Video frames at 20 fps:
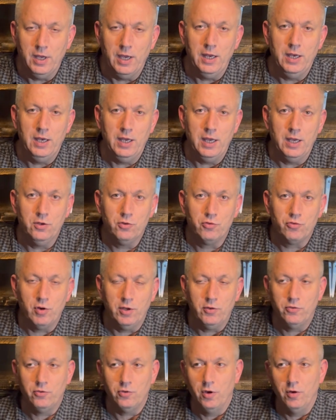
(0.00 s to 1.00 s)
in the
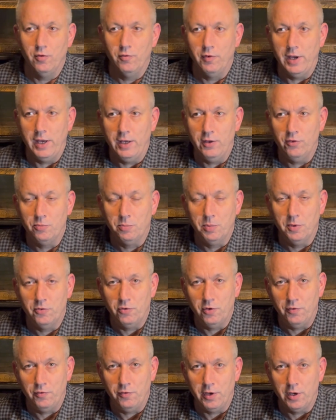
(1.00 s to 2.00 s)
interests of a
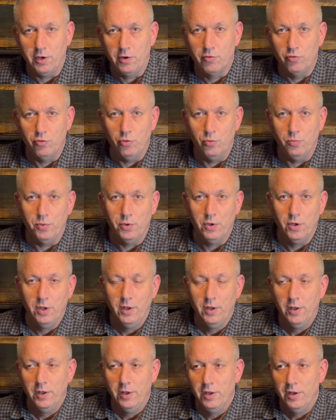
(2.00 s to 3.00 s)
specific group
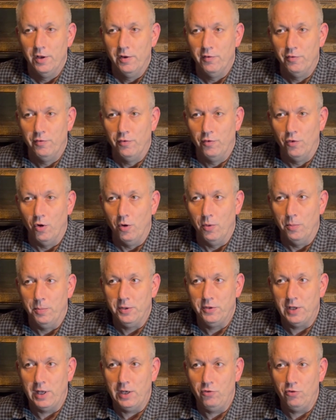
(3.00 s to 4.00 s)
for
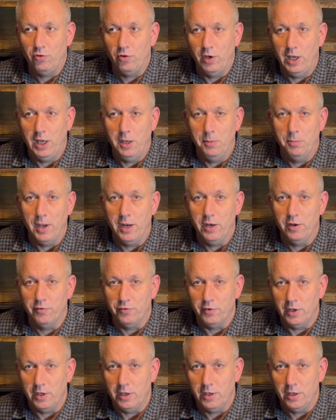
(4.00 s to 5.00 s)
potentially
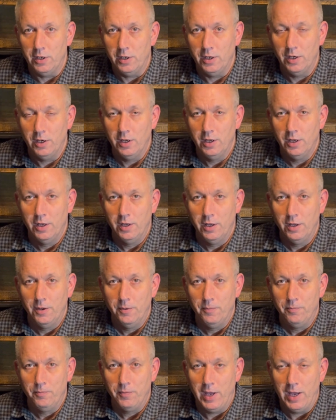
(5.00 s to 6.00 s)
benefit?
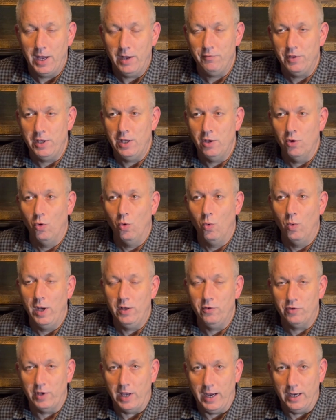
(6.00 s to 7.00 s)
Have they
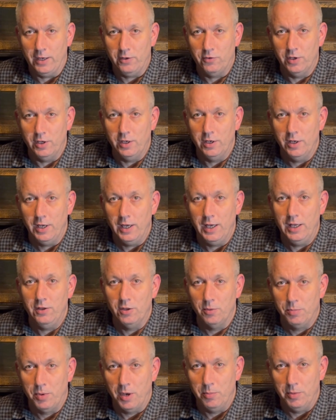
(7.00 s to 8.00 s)
always acted in
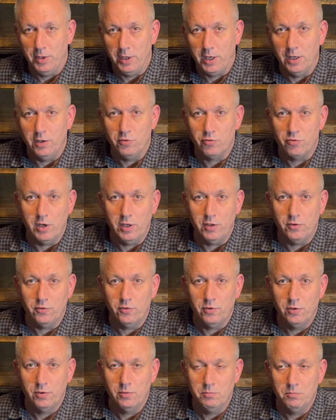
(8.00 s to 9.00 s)
the public
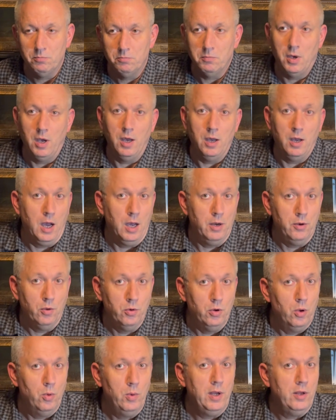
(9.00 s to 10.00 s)
interest? I
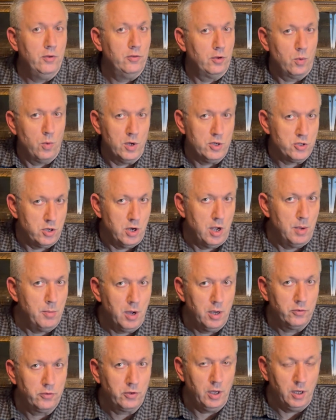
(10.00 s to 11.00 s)
don't know. It's a question I'm
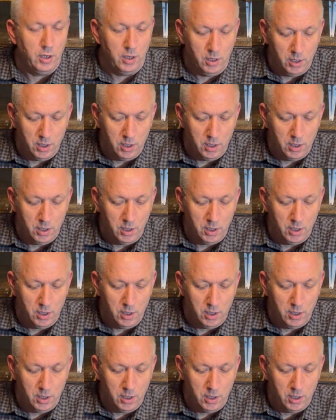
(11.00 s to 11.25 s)
asking.